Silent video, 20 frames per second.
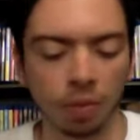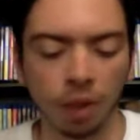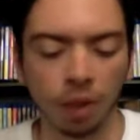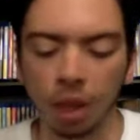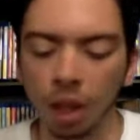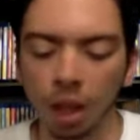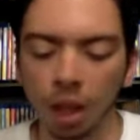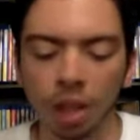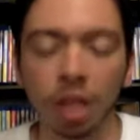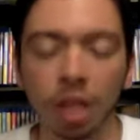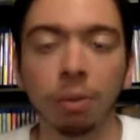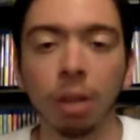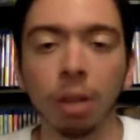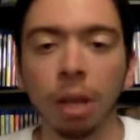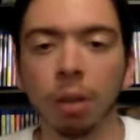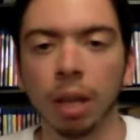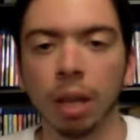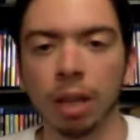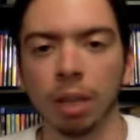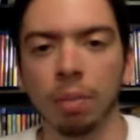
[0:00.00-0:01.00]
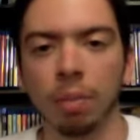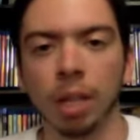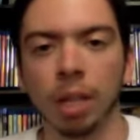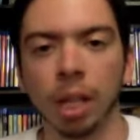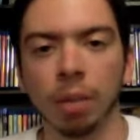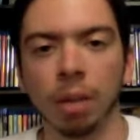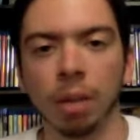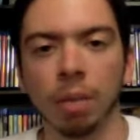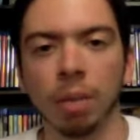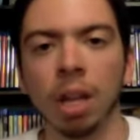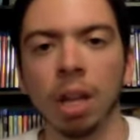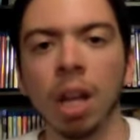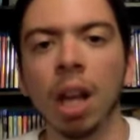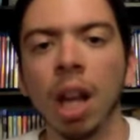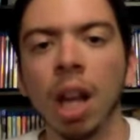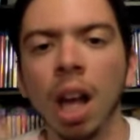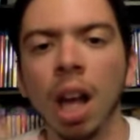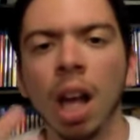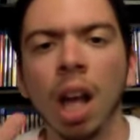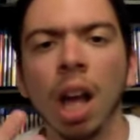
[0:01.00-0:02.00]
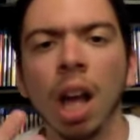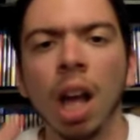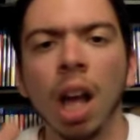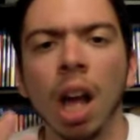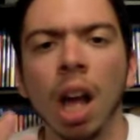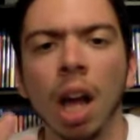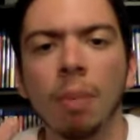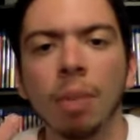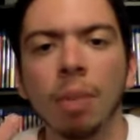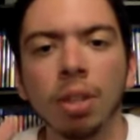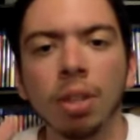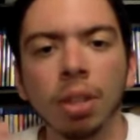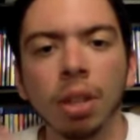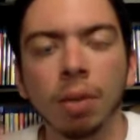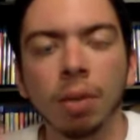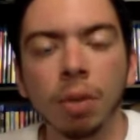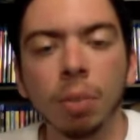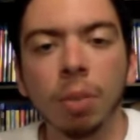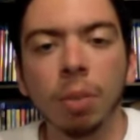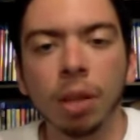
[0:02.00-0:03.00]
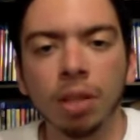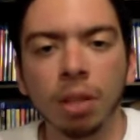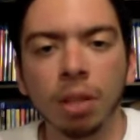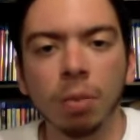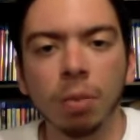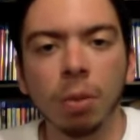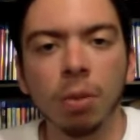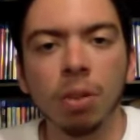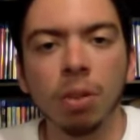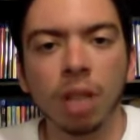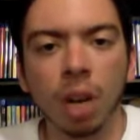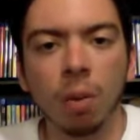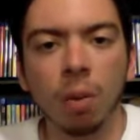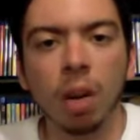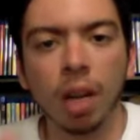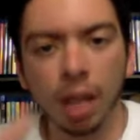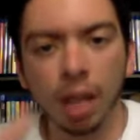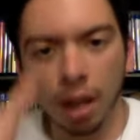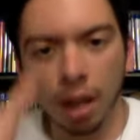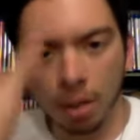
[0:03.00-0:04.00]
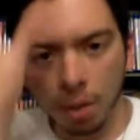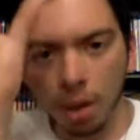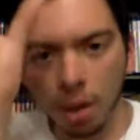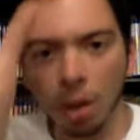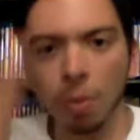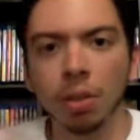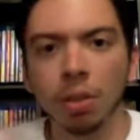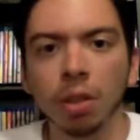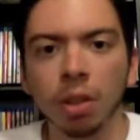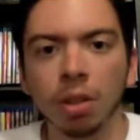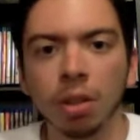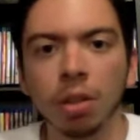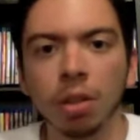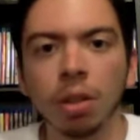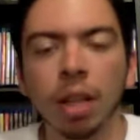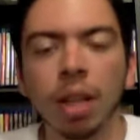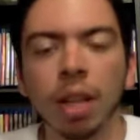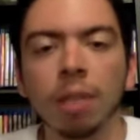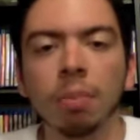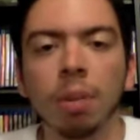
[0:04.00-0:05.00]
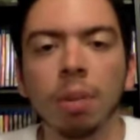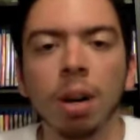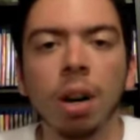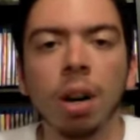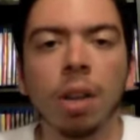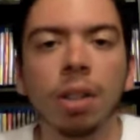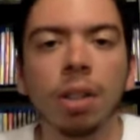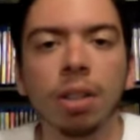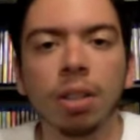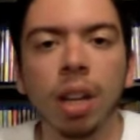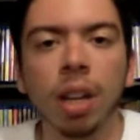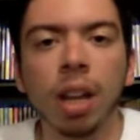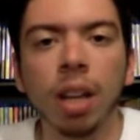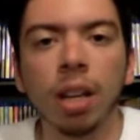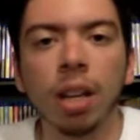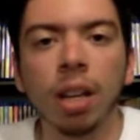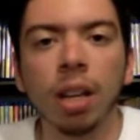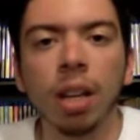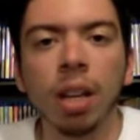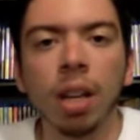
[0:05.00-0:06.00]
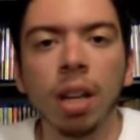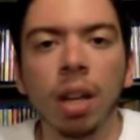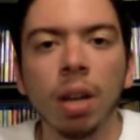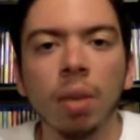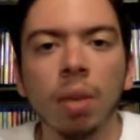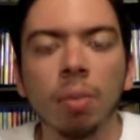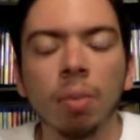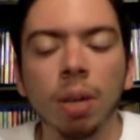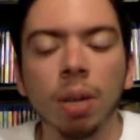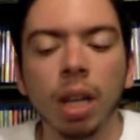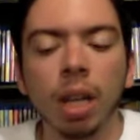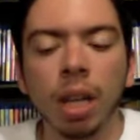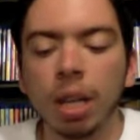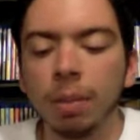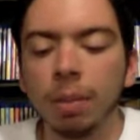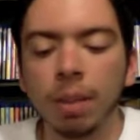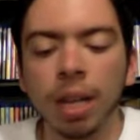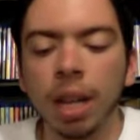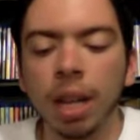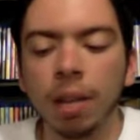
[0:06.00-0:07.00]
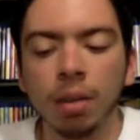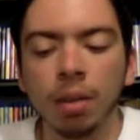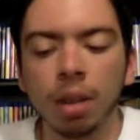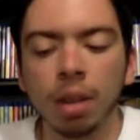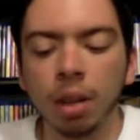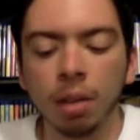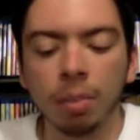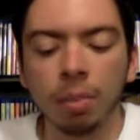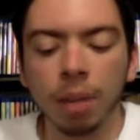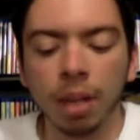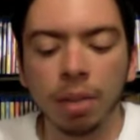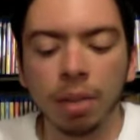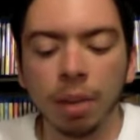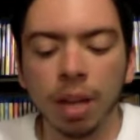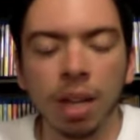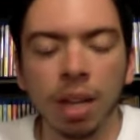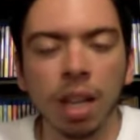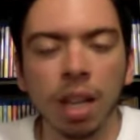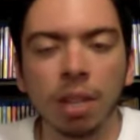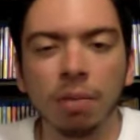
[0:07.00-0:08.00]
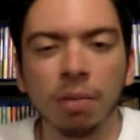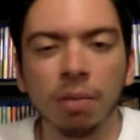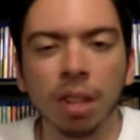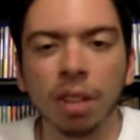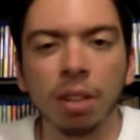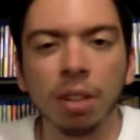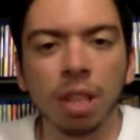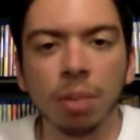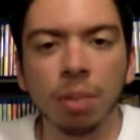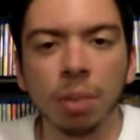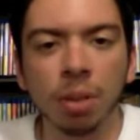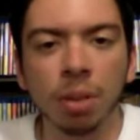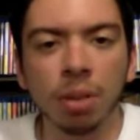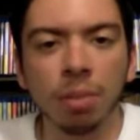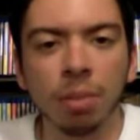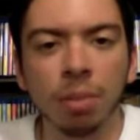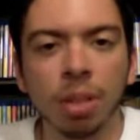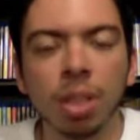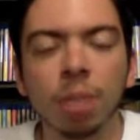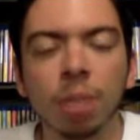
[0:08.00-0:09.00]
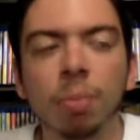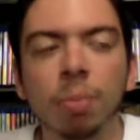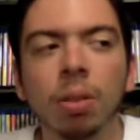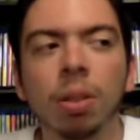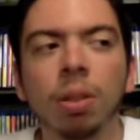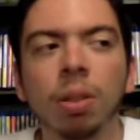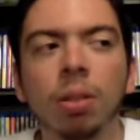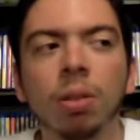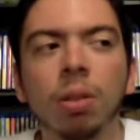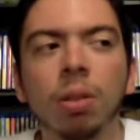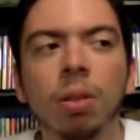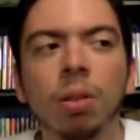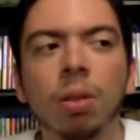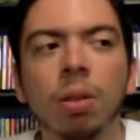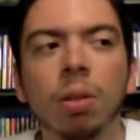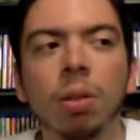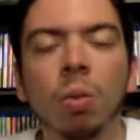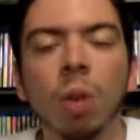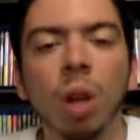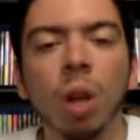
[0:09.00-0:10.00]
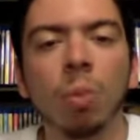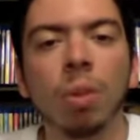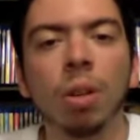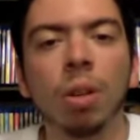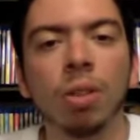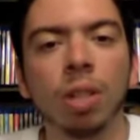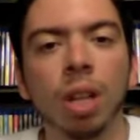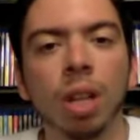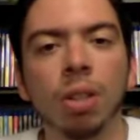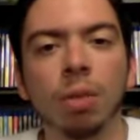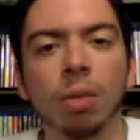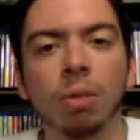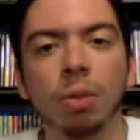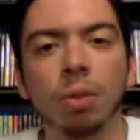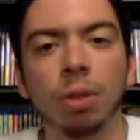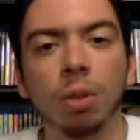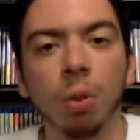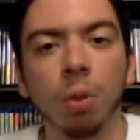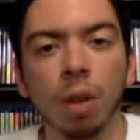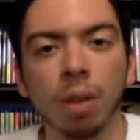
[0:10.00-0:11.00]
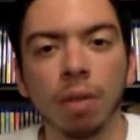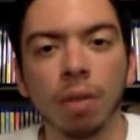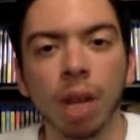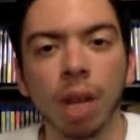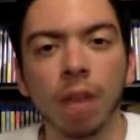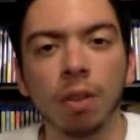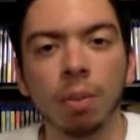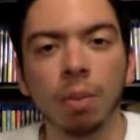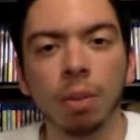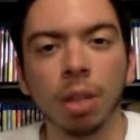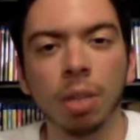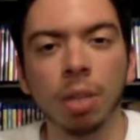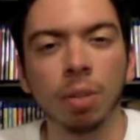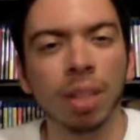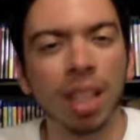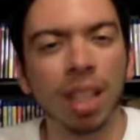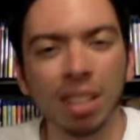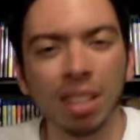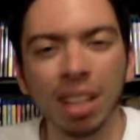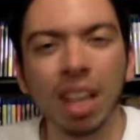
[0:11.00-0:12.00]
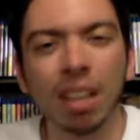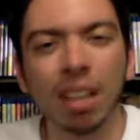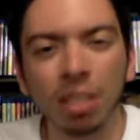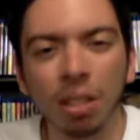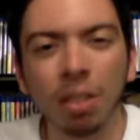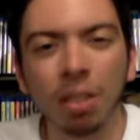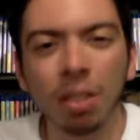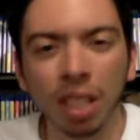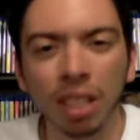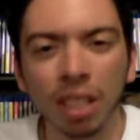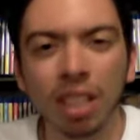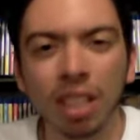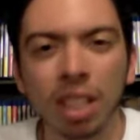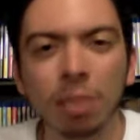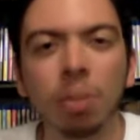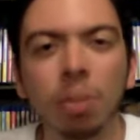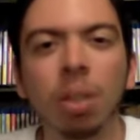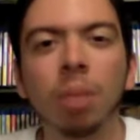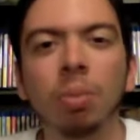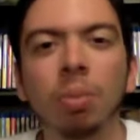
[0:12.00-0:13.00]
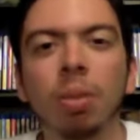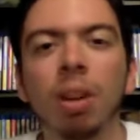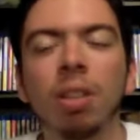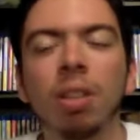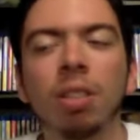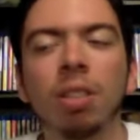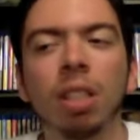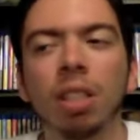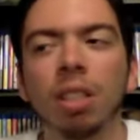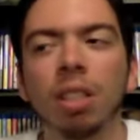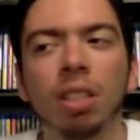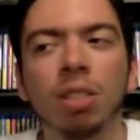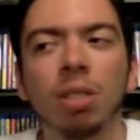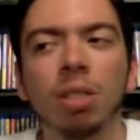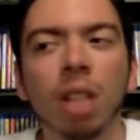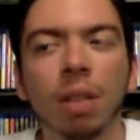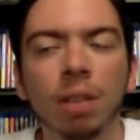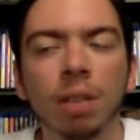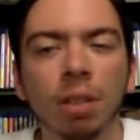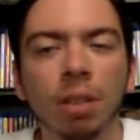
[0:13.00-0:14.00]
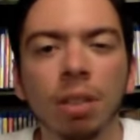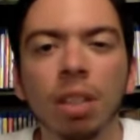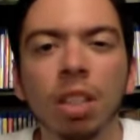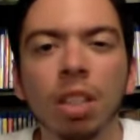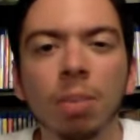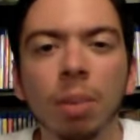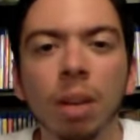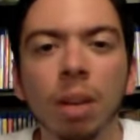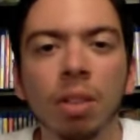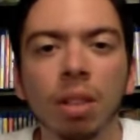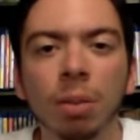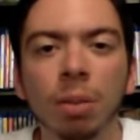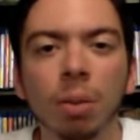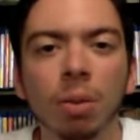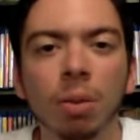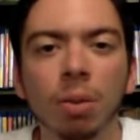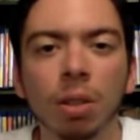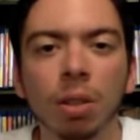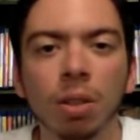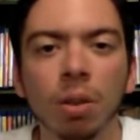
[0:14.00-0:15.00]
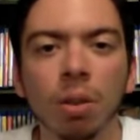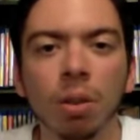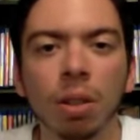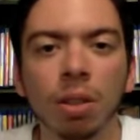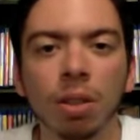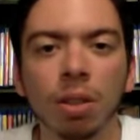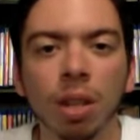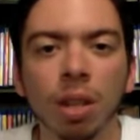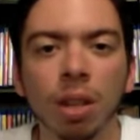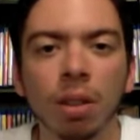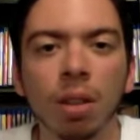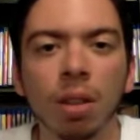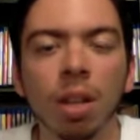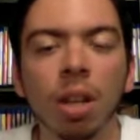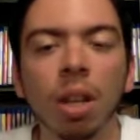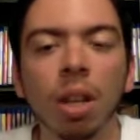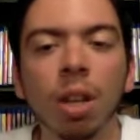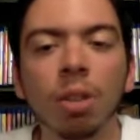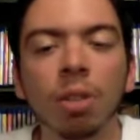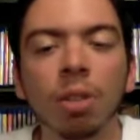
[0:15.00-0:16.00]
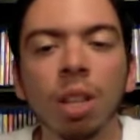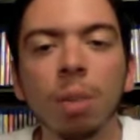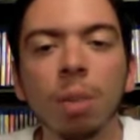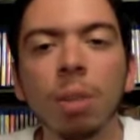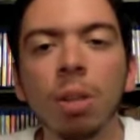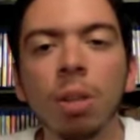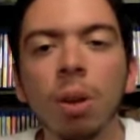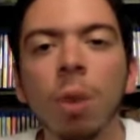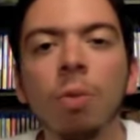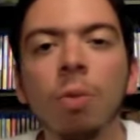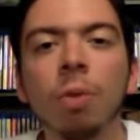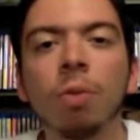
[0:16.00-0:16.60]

because I really would like to pick them up. I'm missing a few Pixar movies, and I want to get them all with that bar on the side. Best Buy has them for like $30 a piece, but Walmart sells them for $25 a piece, but I still think that's pretty pricey. You never see these Pixar movies that go on sale. So let me know if you